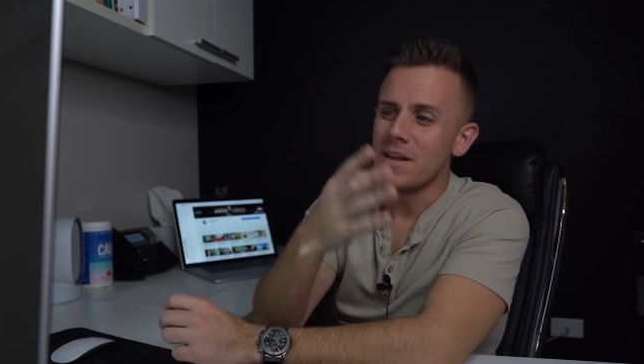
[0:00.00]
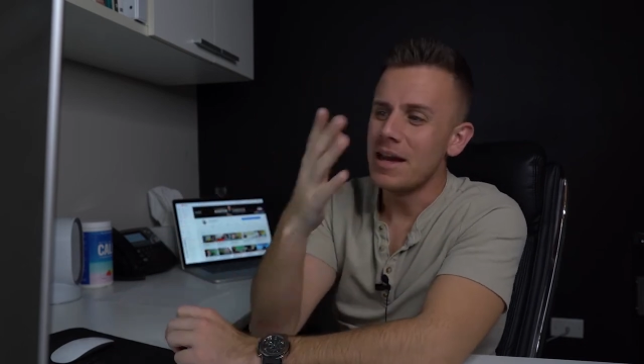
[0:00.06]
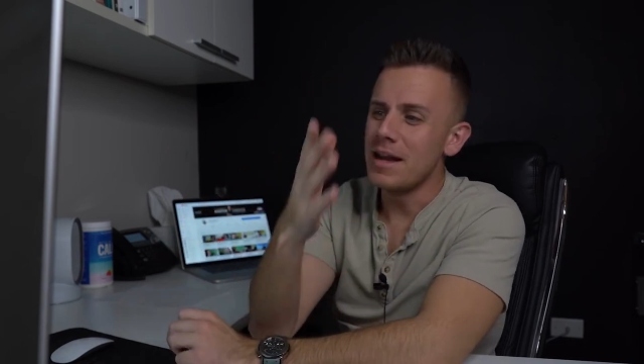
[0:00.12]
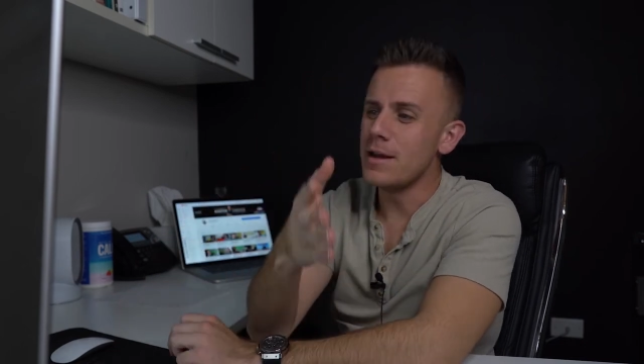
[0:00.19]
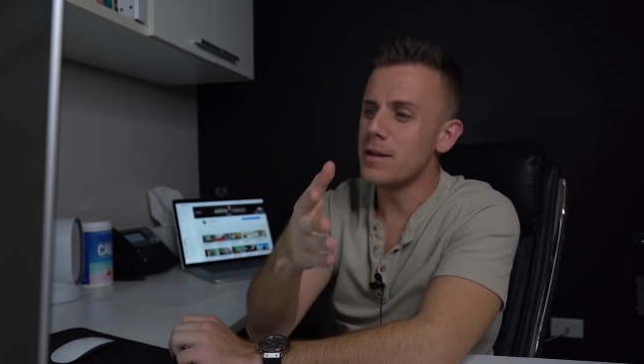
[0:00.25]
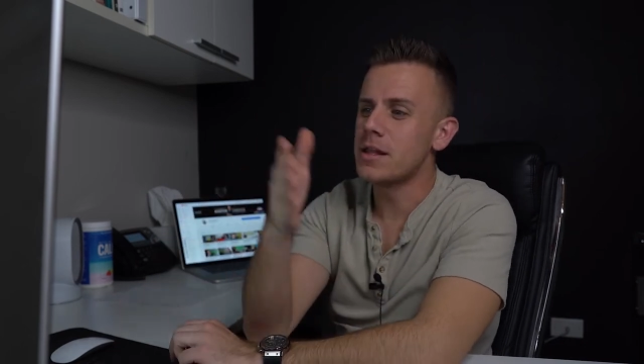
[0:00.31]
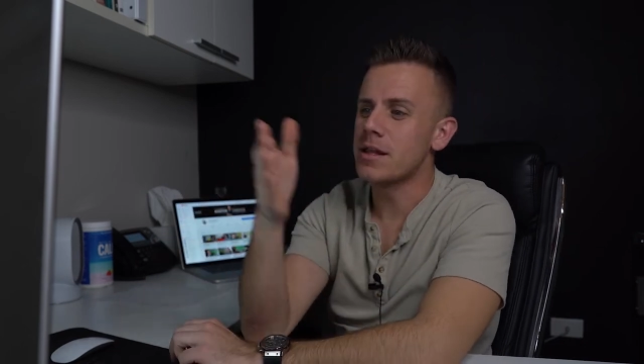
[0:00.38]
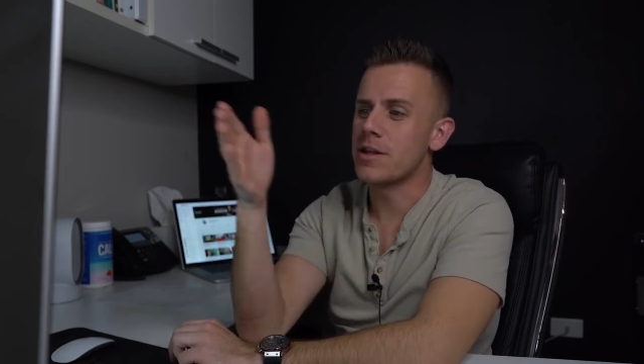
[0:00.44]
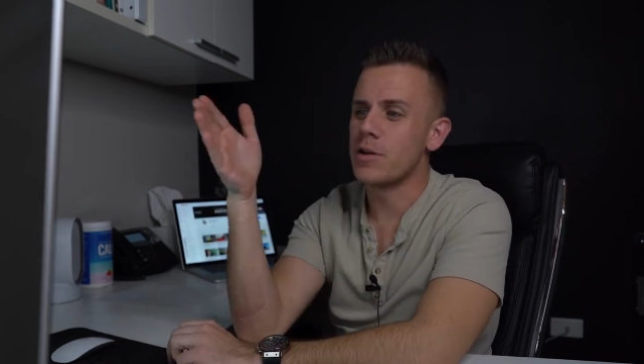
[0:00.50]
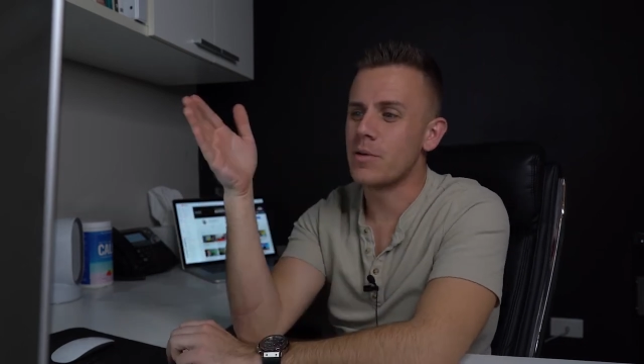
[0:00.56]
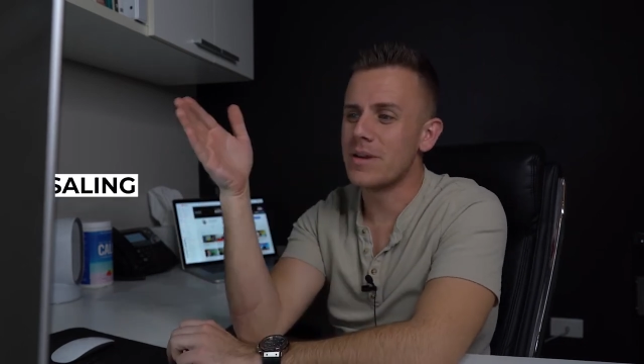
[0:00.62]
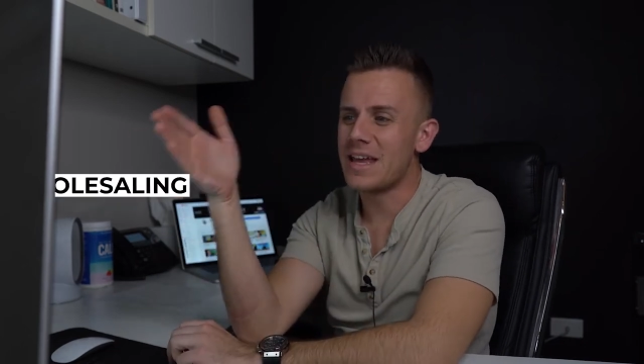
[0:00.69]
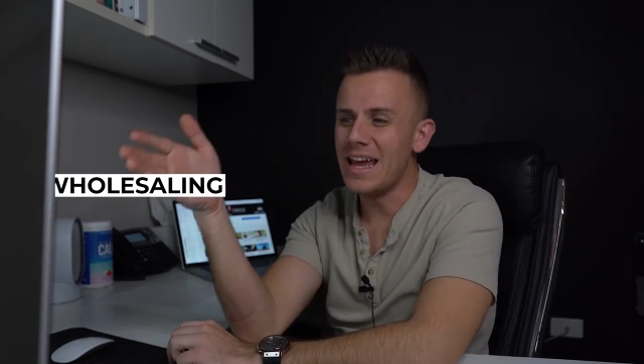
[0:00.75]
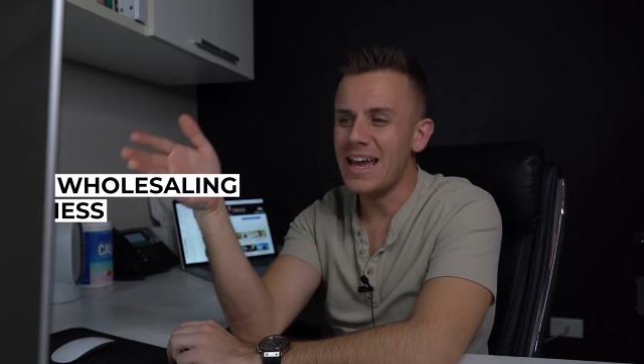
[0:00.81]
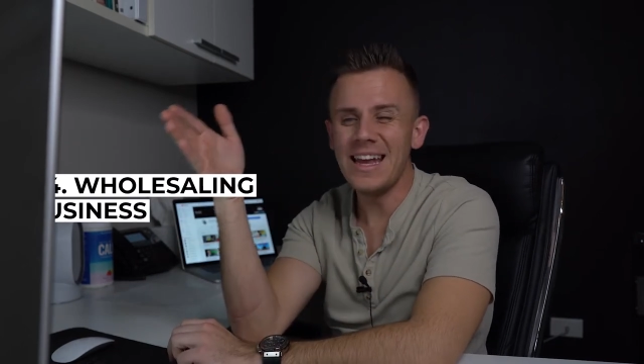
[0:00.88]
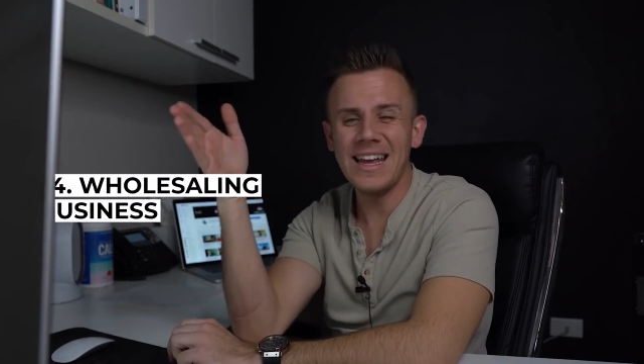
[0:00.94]
is to
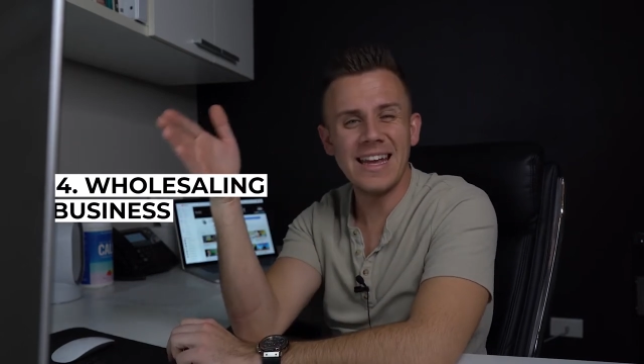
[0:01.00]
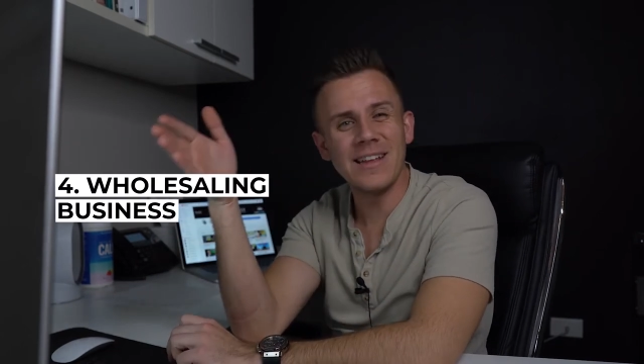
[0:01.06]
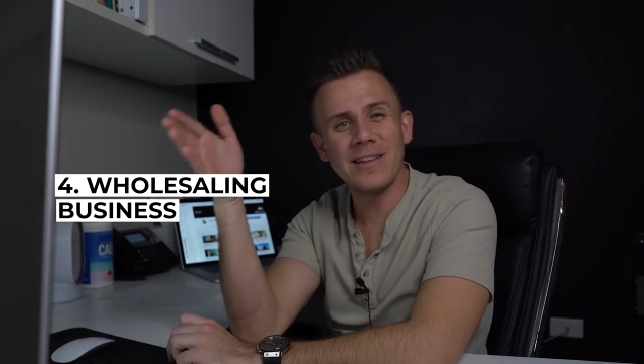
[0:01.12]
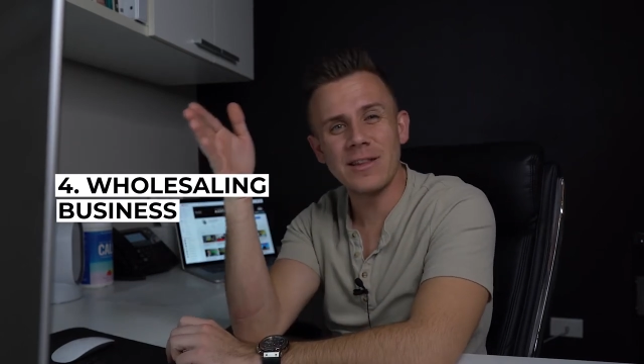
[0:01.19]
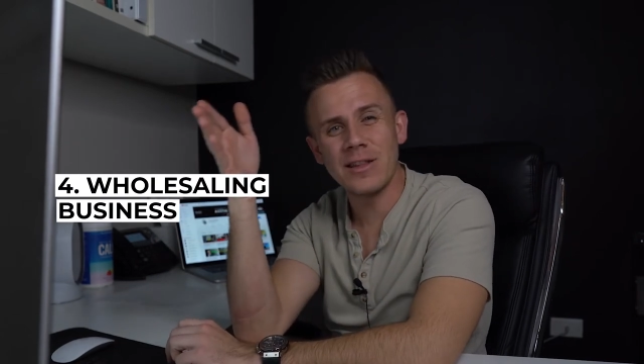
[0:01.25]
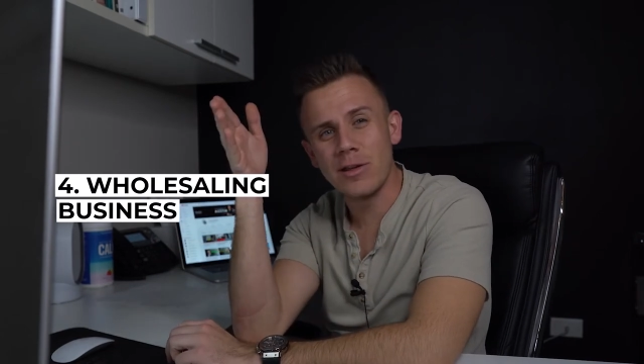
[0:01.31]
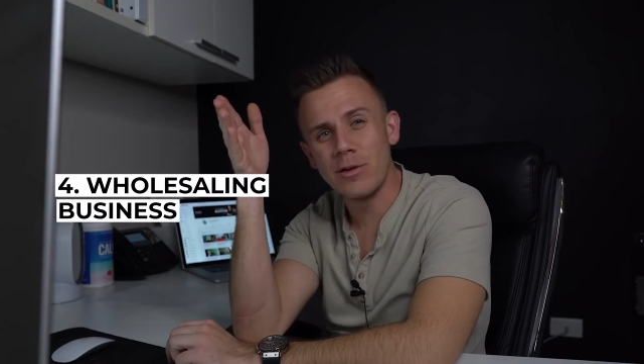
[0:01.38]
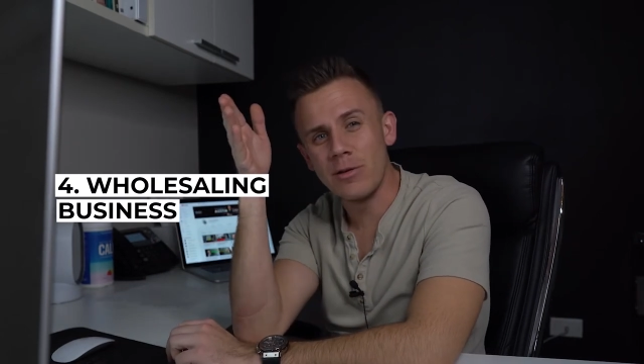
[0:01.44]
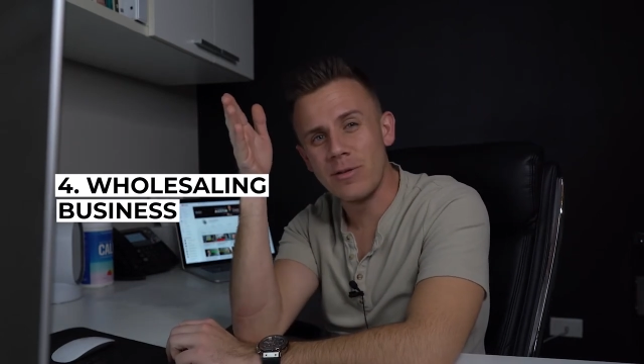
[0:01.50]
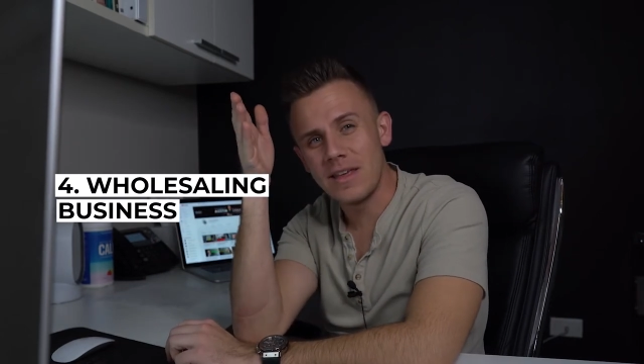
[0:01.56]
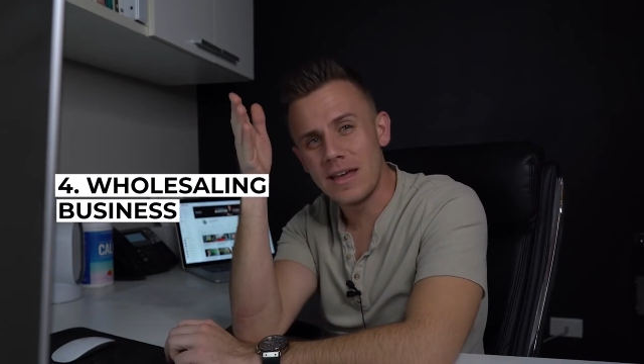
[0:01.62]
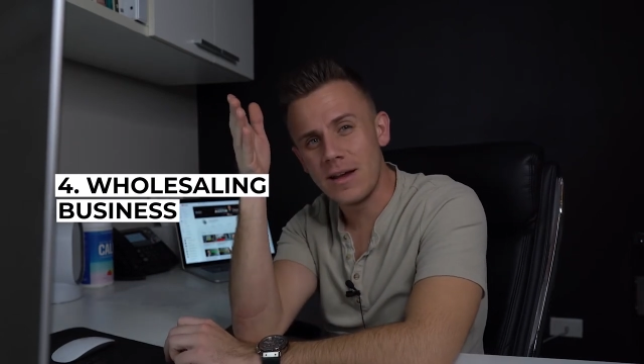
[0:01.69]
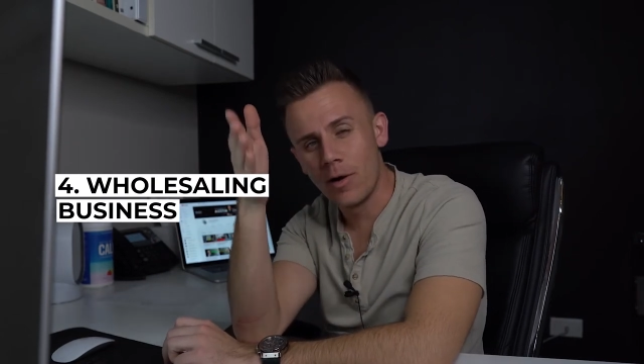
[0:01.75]
get into the